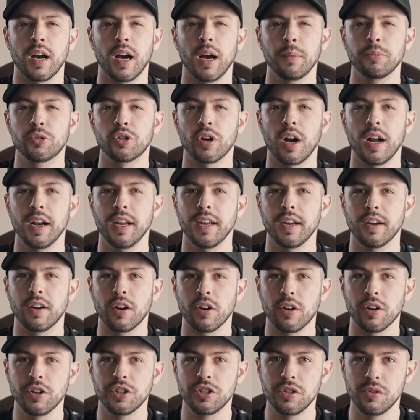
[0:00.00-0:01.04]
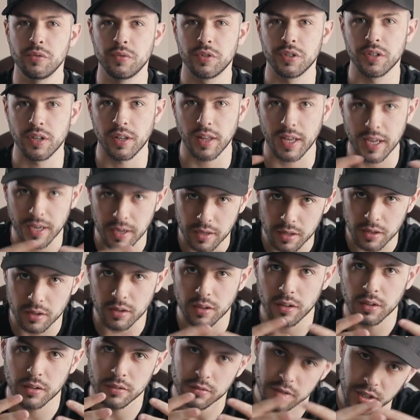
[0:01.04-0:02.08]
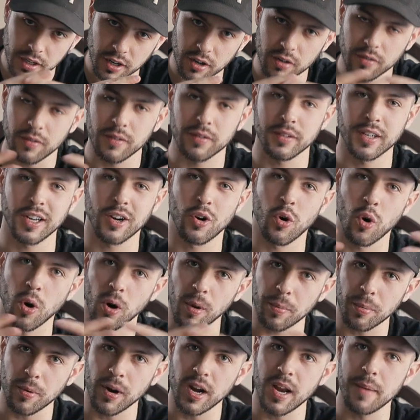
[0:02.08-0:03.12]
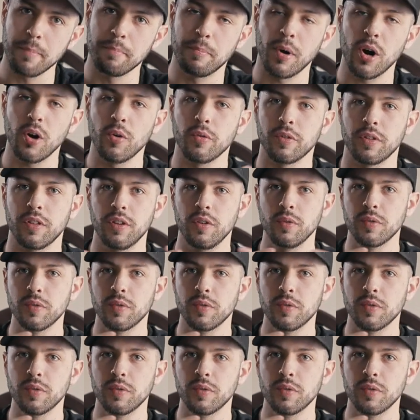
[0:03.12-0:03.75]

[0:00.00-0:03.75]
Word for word: I'm trying to encourage you to like, you know, incorporate both.